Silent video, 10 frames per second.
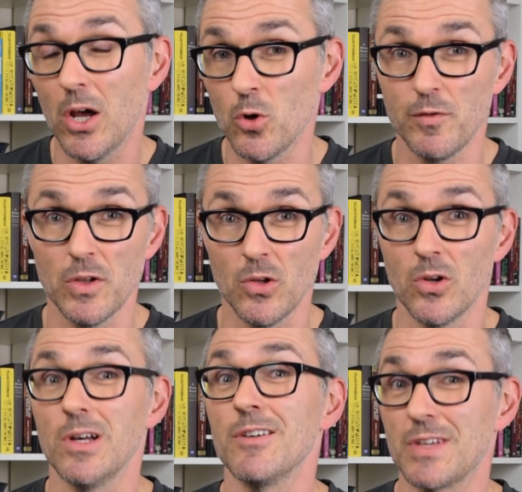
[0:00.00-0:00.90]
an awful lot
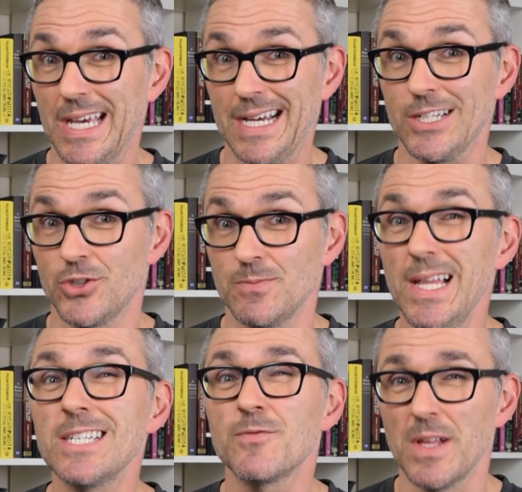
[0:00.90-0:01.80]
of cash.
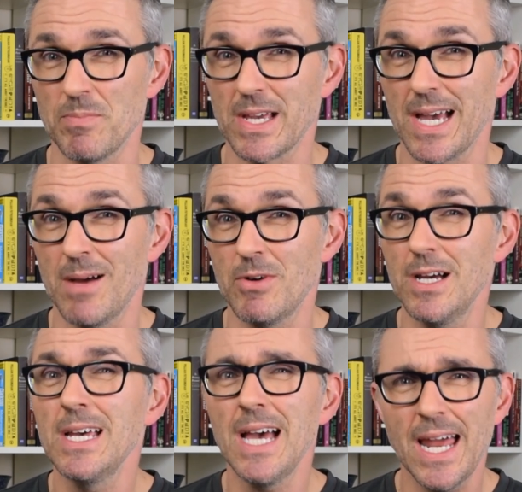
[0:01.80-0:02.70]
Let's flip the camera
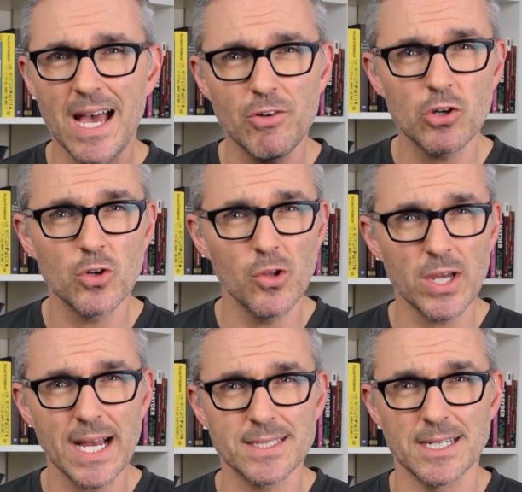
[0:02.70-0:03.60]
and have a good look
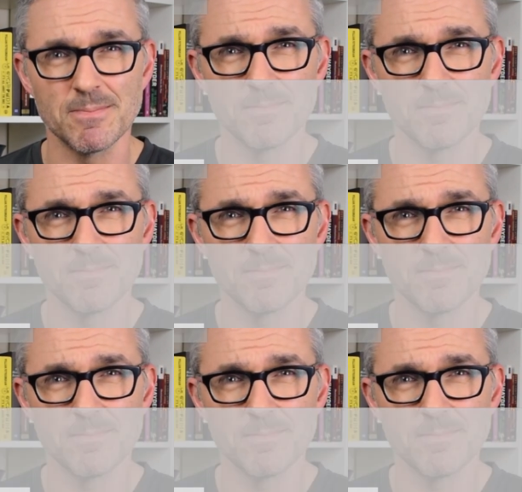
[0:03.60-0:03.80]
at it.